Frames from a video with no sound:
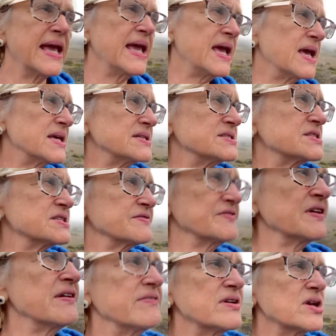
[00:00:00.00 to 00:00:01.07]
And
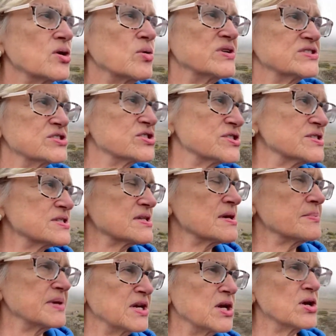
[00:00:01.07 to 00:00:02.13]
if you have any questions,
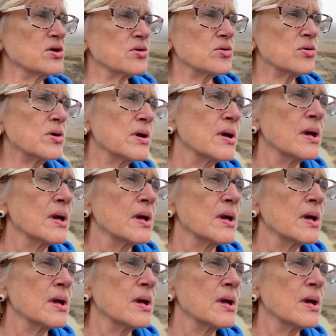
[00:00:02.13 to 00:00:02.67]
let me know.